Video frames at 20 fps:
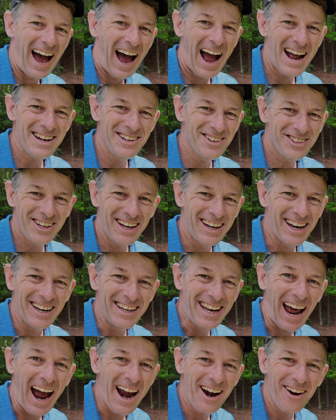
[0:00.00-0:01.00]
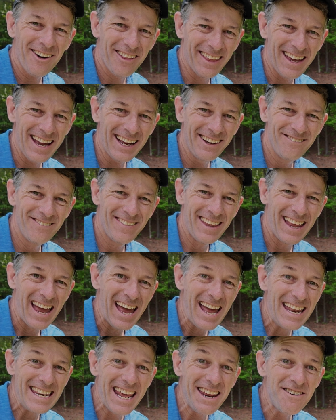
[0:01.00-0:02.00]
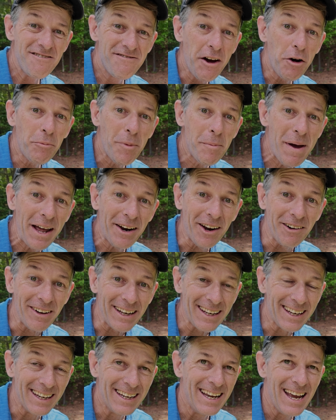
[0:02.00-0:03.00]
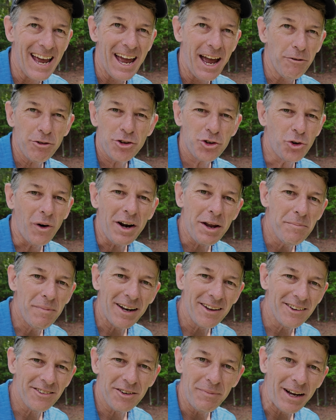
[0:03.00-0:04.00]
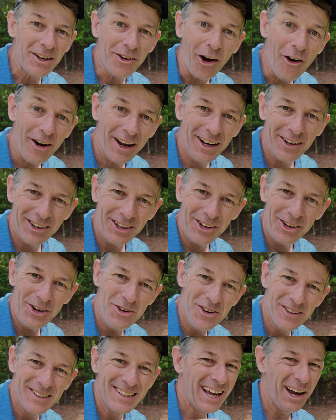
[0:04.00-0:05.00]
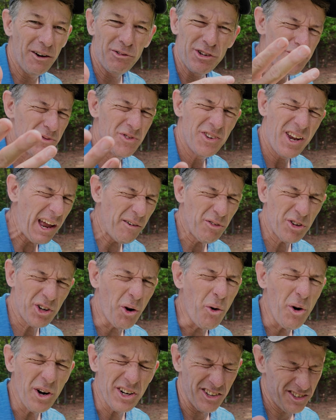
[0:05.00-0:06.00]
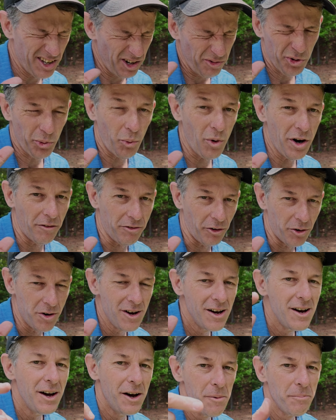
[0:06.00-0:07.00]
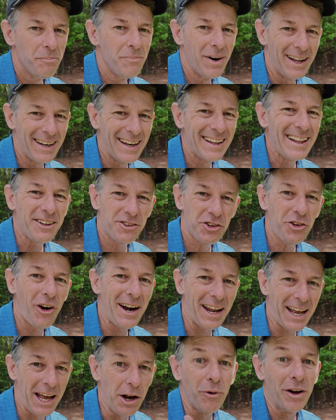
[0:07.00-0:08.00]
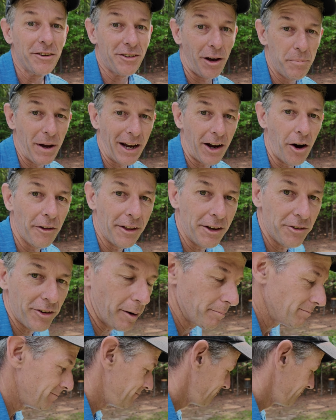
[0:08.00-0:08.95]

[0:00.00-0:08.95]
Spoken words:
I just did an entire thing, didn't film a bit of it. It was 20 minutes of me talking to you. It was gorgeous, it was wonderful. But let's try it again once I pick all these up.